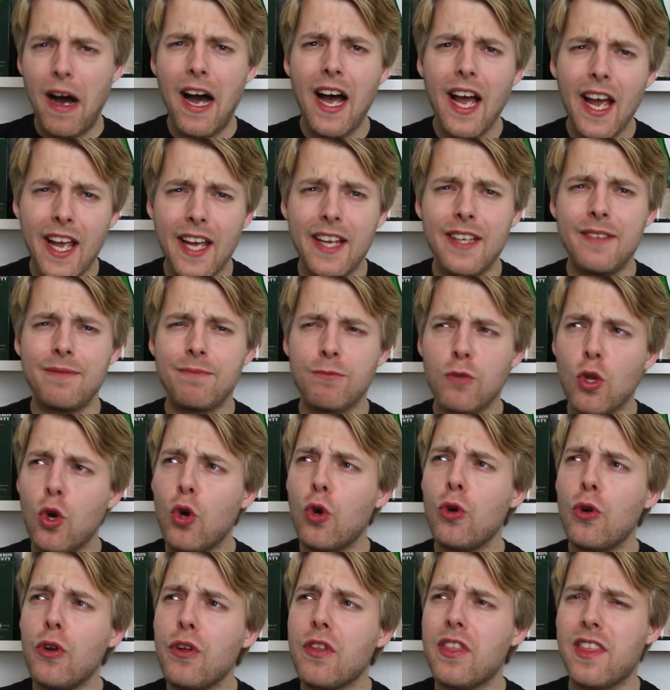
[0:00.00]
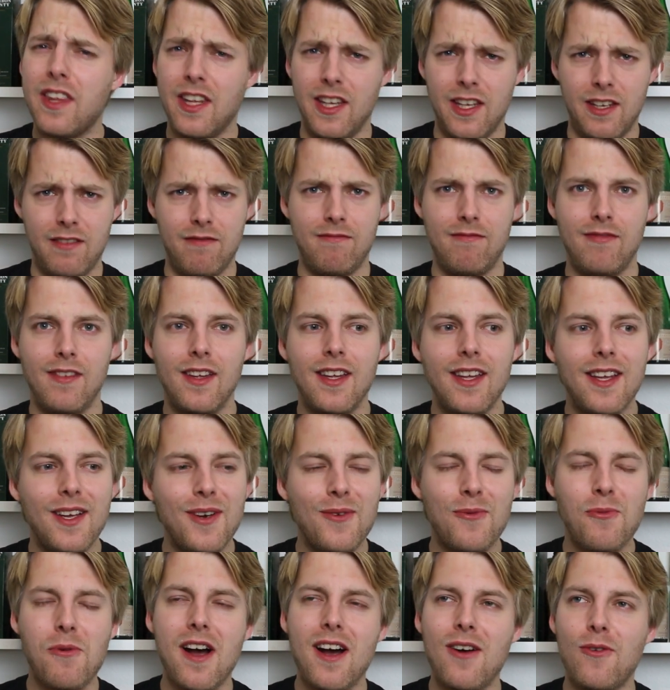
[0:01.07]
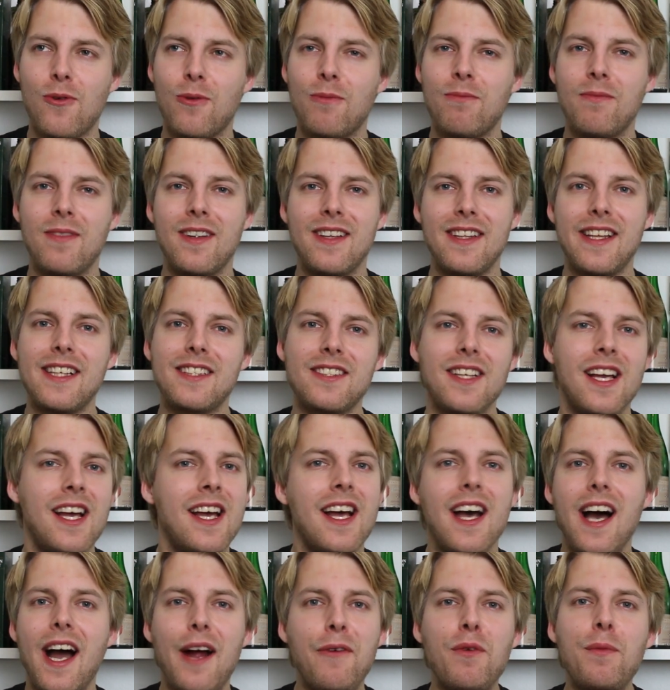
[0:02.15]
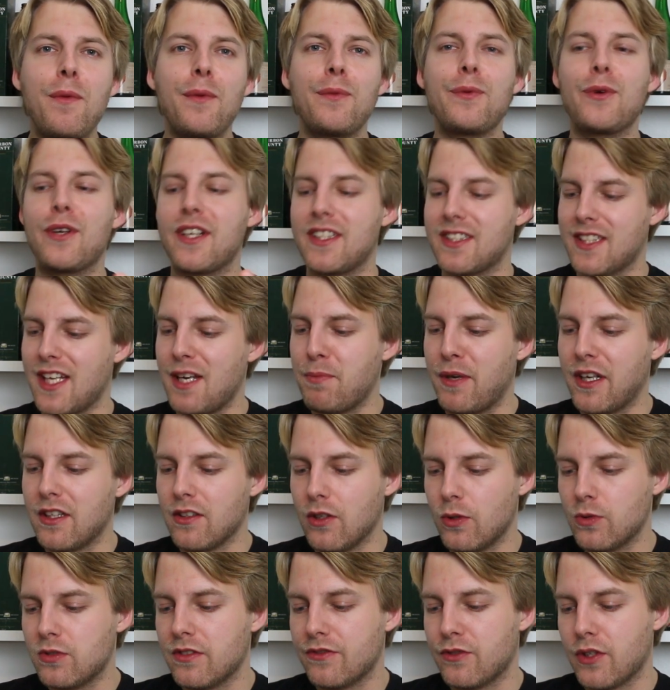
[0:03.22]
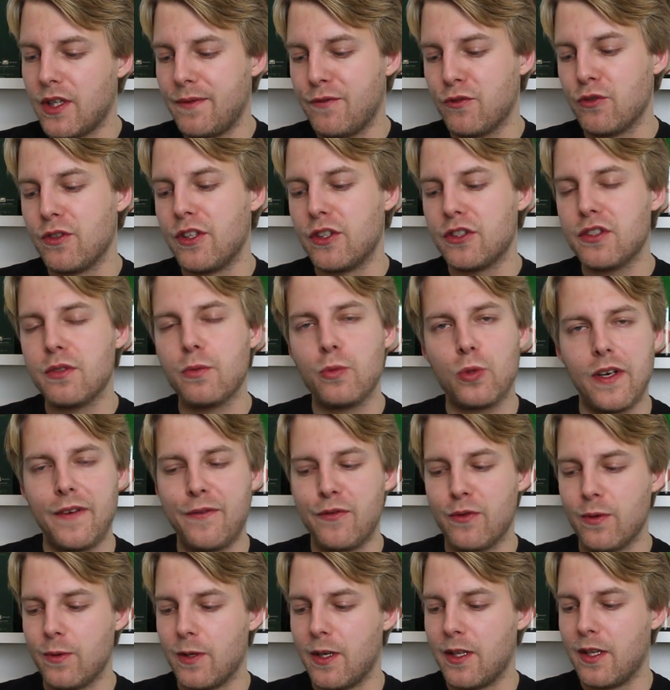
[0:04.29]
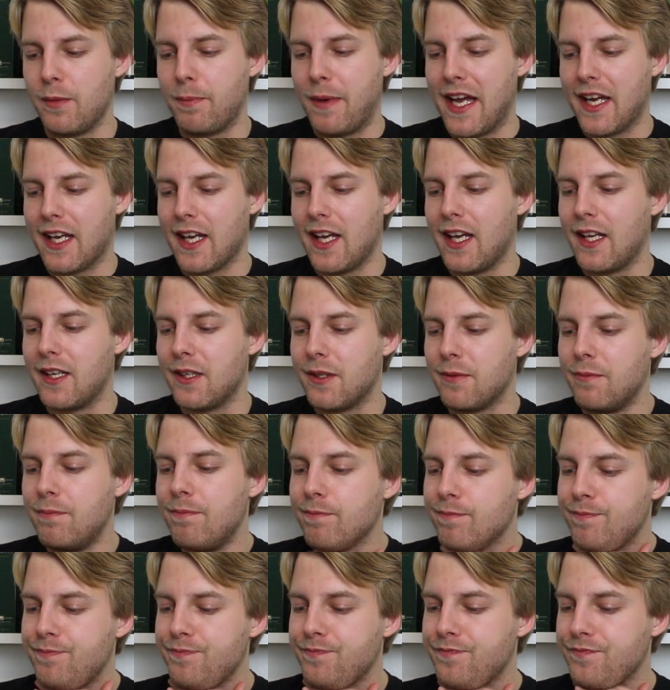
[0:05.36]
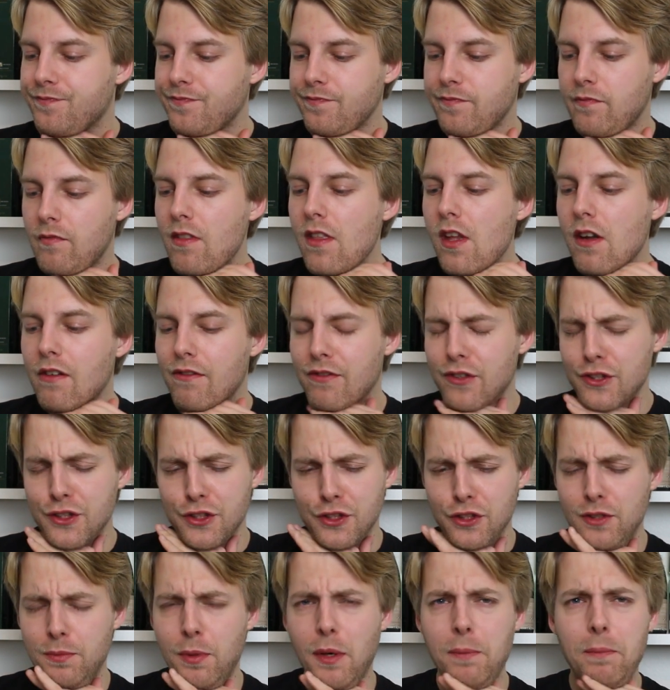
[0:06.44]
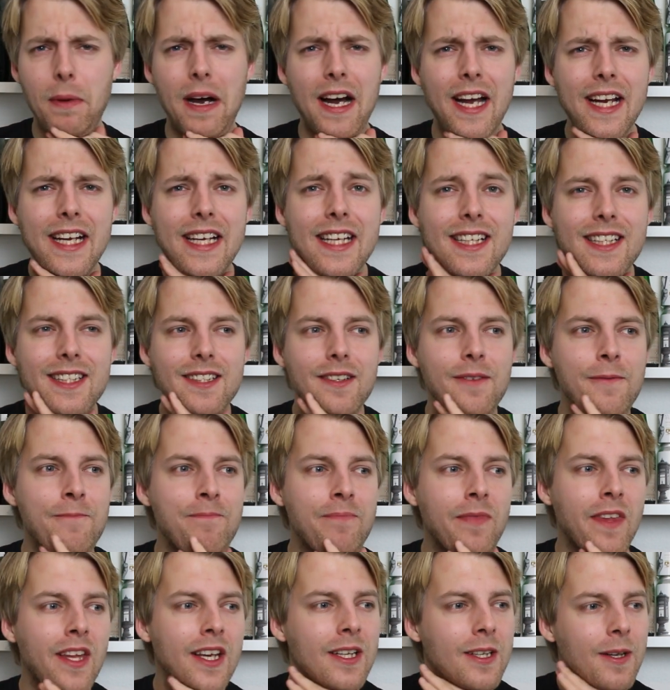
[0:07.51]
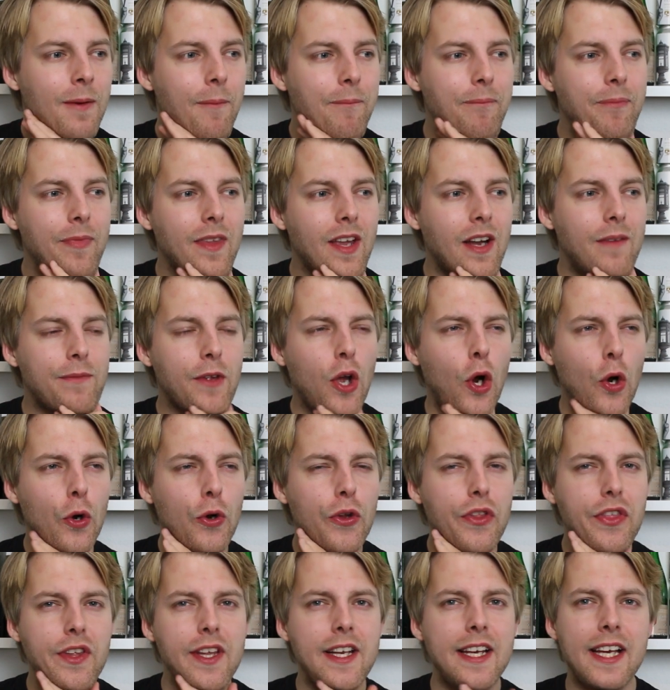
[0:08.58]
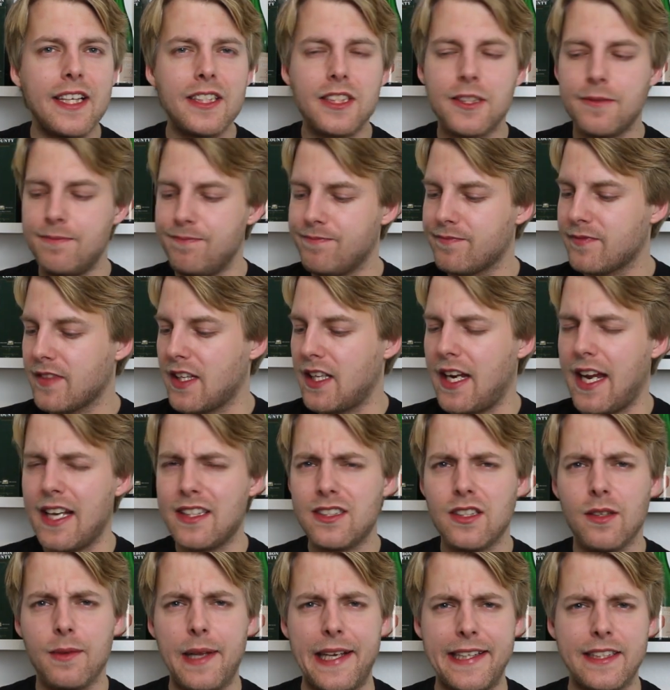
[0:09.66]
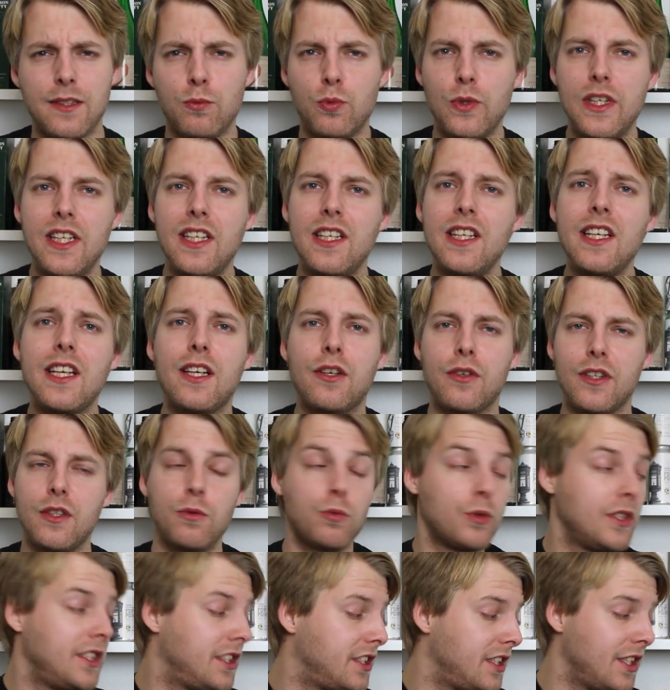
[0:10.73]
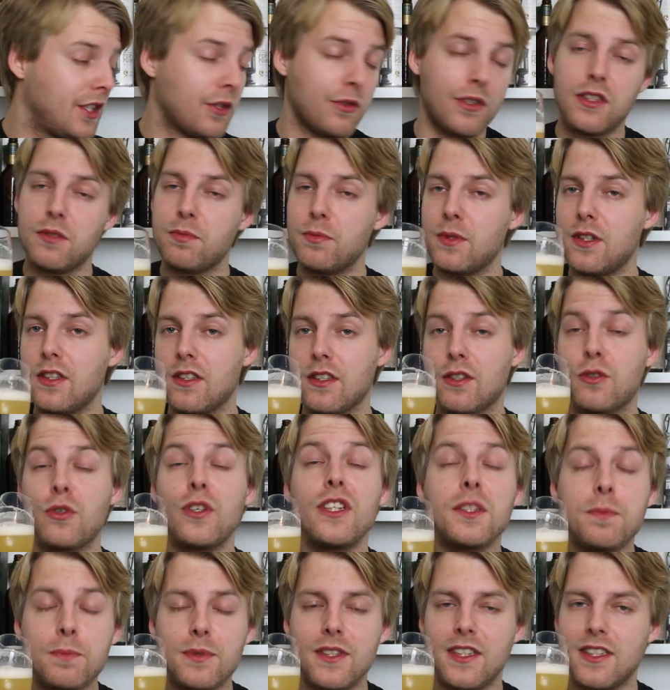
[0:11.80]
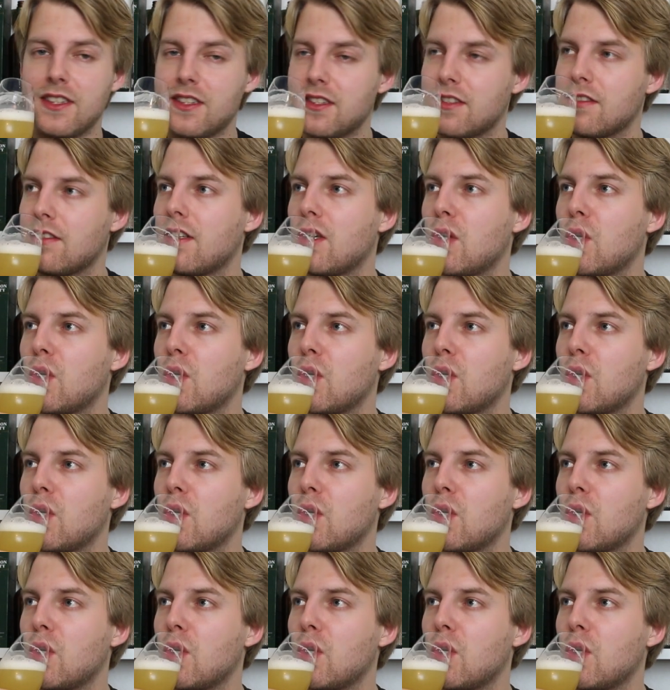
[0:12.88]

pine, earthy. Wow, that's, I remember escaping loads of grapefruit. There's some grapefruit on the back end for sure, but pine and earthiness, and it has some like some wheaty, wheaty crisp, crispness.